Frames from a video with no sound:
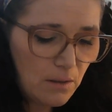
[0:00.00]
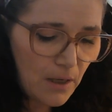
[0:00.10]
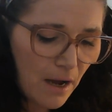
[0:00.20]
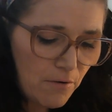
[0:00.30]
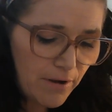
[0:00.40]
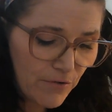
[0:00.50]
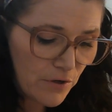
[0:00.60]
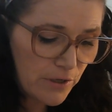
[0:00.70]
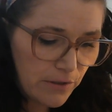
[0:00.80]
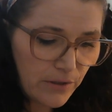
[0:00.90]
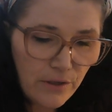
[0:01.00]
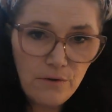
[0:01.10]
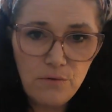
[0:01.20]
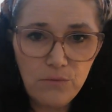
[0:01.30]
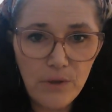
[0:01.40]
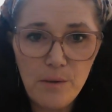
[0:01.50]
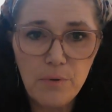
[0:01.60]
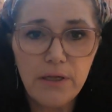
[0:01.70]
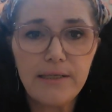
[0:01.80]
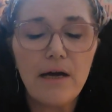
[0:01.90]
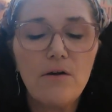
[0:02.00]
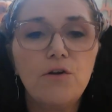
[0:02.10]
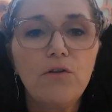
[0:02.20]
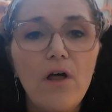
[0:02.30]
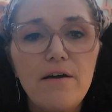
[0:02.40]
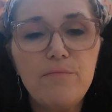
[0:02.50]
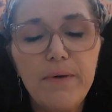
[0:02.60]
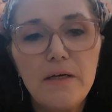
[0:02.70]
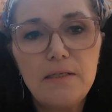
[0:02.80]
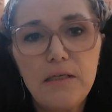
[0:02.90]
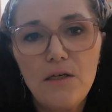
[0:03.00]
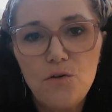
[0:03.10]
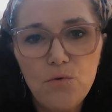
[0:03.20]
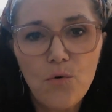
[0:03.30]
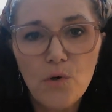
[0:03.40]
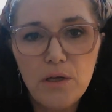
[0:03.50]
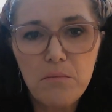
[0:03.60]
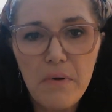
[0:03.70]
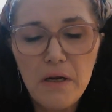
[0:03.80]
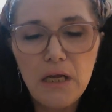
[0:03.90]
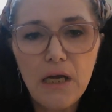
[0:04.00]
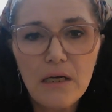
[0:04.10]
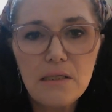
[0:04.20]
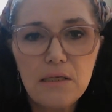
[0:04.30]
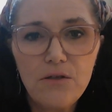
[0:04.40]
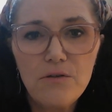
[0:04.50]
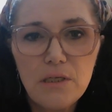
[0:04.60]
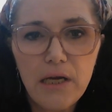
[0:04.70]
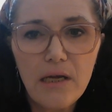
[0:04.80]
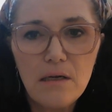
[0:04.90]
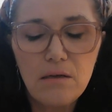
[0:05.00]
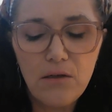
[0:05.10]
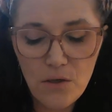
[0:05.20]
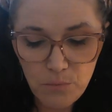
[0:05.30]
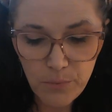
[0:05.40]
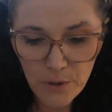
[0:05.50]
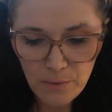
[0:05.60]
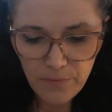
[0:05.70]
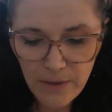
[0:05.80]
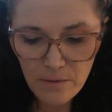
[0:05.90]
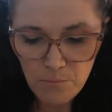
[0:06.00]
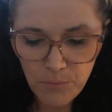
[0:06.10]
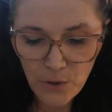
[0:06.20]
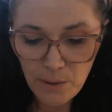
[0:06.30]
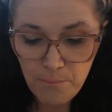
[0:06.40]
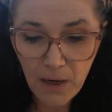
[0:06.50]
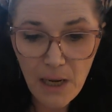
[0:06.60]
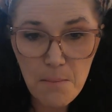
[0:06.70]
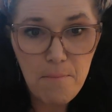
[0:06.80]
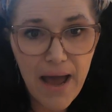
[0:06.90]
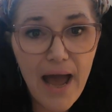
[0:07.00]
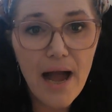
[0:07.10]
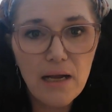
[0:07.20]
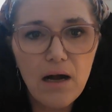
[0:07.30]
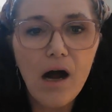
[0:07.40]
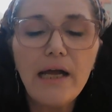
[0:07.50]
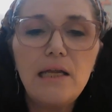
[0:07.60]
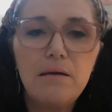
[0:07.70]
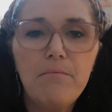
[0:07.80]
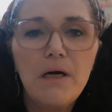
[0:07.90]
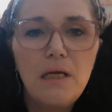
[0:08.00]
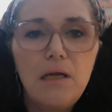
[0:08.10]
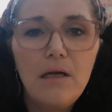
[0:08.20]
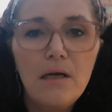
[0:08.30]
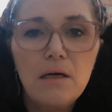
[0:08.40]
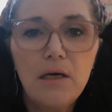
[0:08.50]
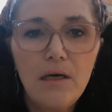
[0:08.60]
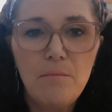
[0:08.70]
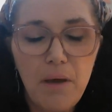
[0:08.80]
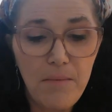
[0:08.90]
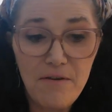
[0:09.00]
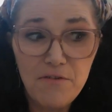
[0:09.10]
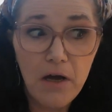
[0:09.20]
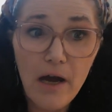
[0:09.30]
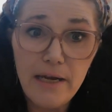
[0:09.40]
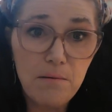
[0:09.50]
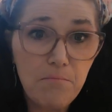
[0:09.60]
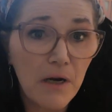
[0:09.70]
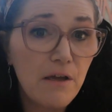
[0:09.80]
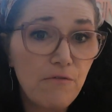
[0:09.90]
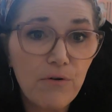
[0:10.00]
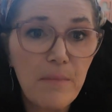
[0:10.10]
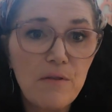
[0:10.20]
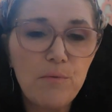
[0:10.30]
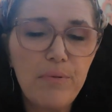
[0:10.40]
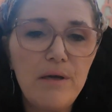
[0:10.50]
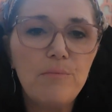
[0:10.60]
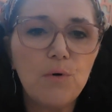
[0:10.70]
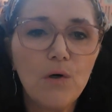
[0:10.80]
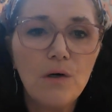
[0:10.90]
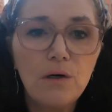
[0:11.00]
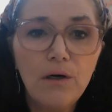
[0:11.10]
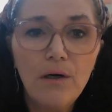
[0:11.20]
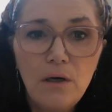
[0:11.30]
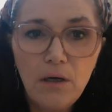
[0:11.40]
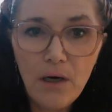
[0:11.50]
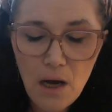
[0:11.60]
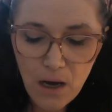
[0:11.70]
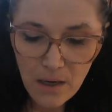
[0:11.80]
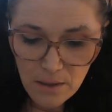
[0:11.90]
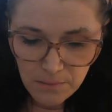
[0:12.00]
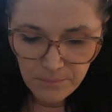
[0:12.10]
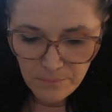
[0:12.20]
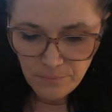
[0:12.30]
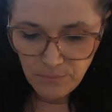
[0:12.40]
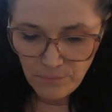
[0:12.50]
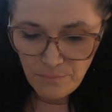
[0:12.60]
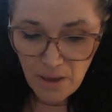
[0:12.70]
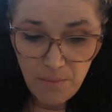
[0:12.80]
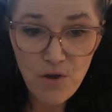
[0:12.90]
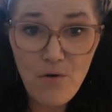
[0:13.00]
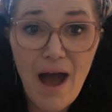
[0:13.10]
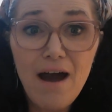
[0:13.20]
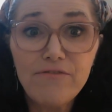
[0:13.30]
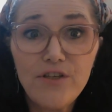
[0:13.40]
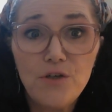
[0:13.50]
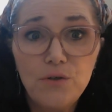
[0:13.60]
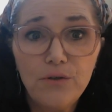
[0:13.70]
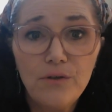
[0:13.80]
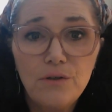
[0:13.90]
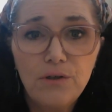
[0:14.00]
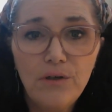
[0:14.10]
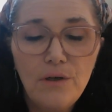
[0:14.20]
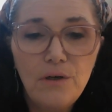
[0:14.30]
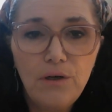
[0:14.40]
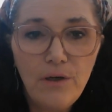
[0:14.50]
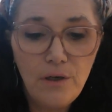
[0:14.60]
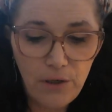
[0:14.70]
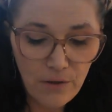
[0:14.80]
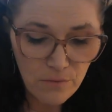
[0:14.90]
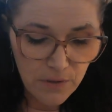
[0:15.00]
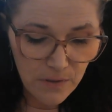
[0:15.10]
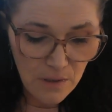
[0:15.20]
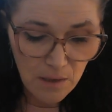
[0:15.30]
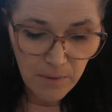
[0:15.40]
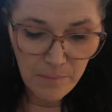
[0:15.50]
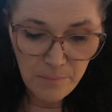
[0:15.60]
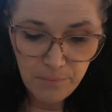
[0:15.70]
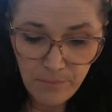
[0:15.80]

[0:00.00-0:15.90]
however it, you know it plays out in your life but i see you hoarding money i see you staying you know putting th- putting money back hiding money maybe even hiding money from other people um, maybe you have to you know this i mean